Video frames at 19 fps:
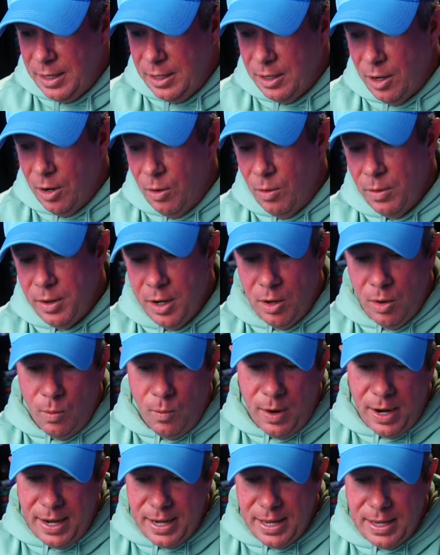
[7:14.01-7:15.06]

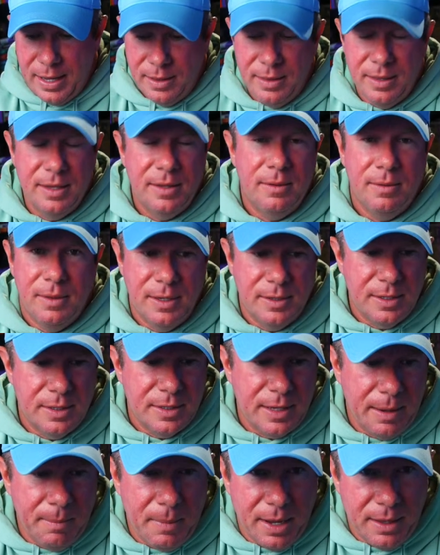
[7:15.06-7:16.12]
this
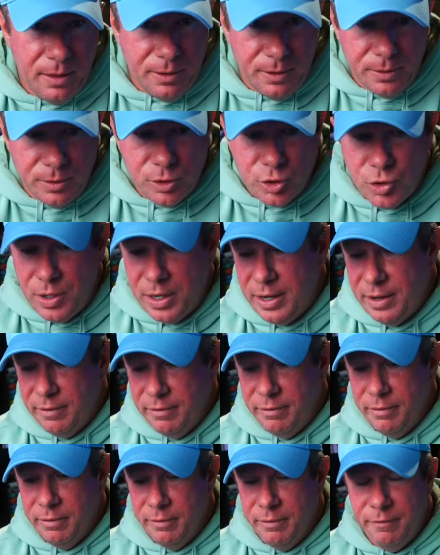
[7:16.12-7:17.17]
is like my little trick
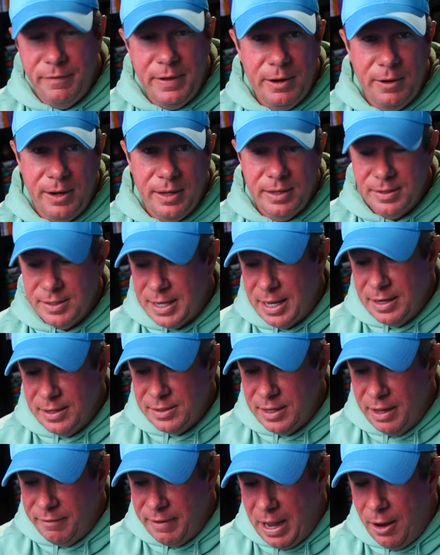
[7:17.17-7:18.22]
of figuring this kind of
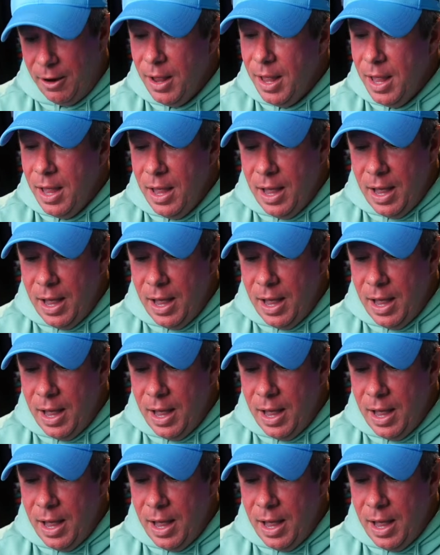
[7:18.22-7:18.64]
stuff out.